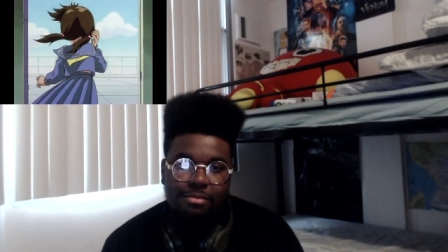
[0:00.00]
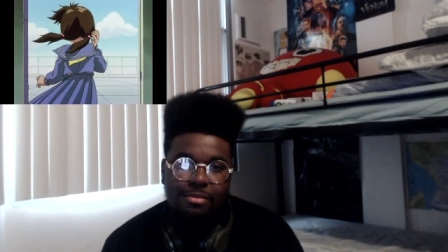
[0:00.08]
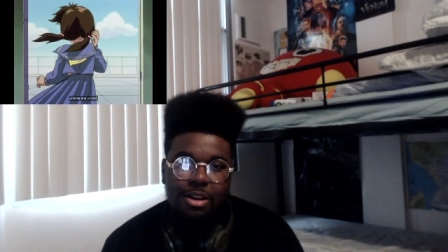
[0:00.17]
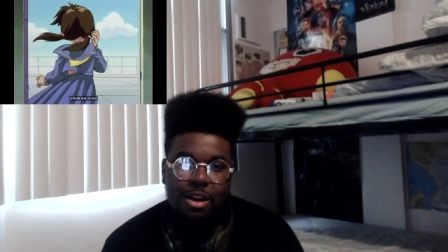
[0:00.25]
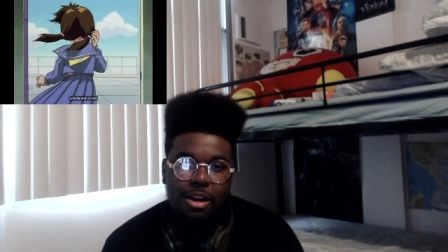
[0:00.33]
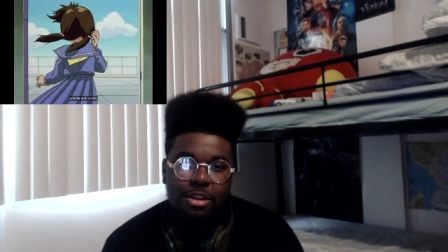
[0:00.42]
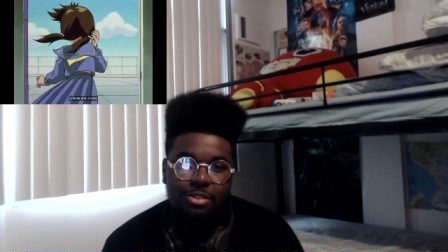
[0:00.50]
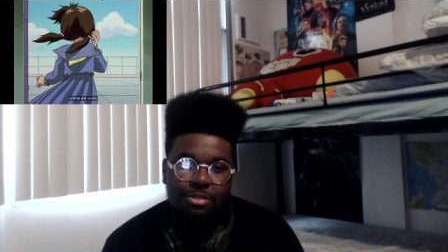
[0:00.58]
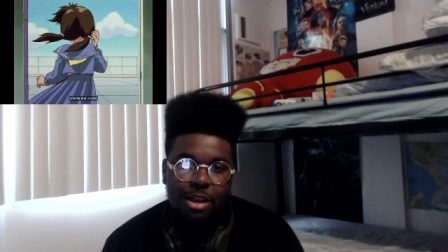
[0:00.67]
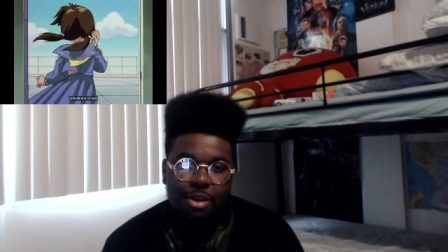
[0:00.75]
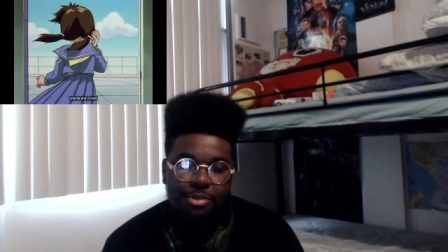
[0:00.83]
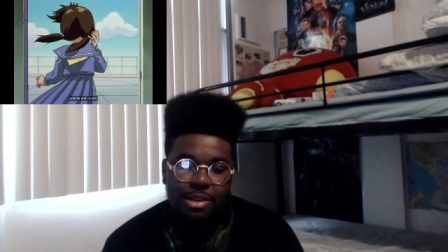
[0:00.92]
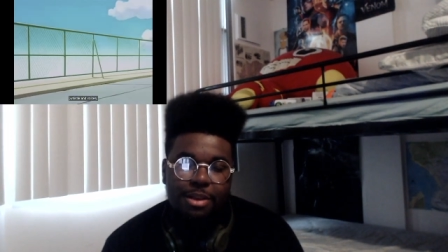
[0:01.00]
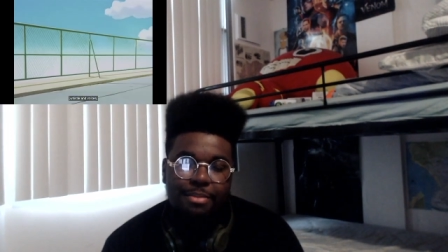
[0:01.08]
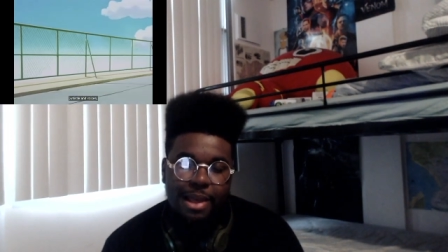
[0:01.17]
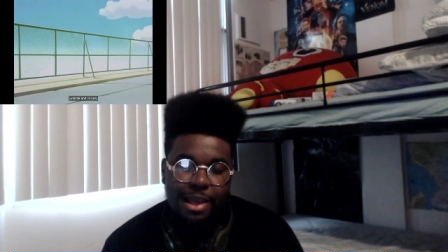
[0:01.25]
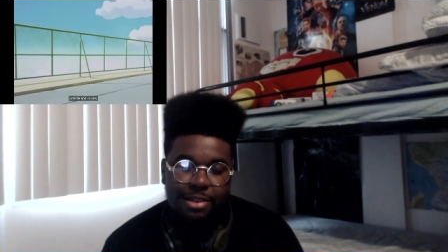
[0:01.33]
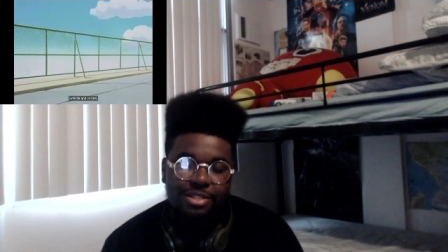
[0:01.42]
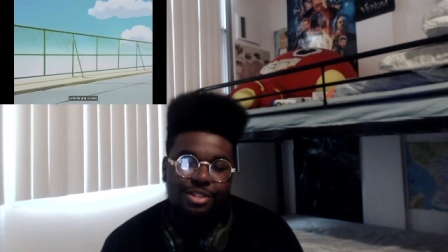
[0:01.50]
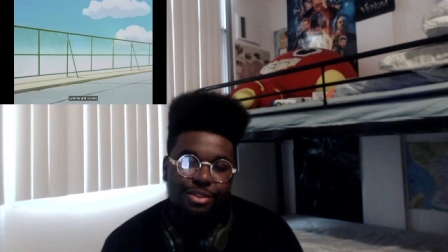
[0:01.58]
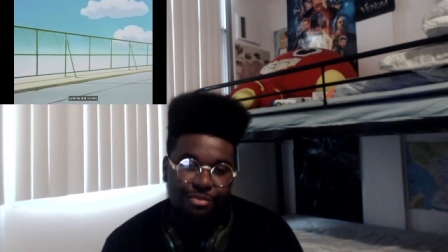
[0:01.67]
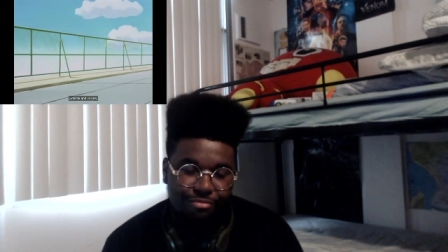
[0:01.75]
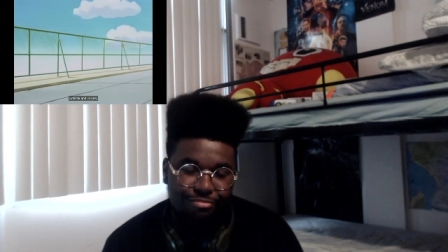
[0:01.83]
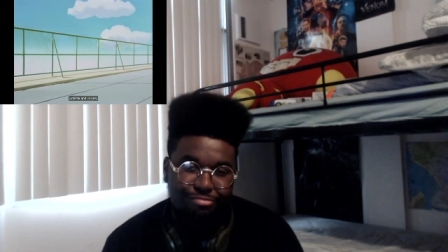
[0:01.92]
Alright, so now we're in the past of
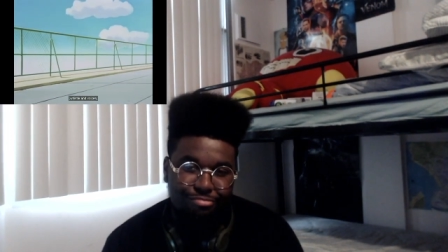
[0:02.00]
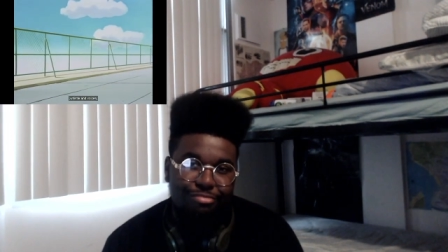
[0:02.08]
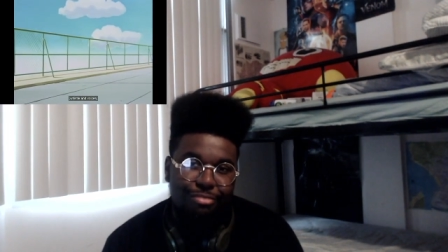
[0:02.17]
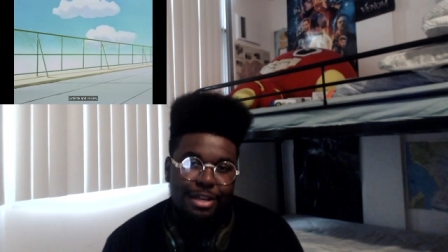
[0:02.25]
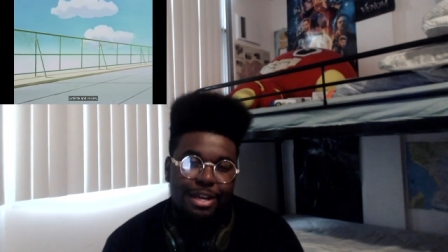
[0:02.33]
the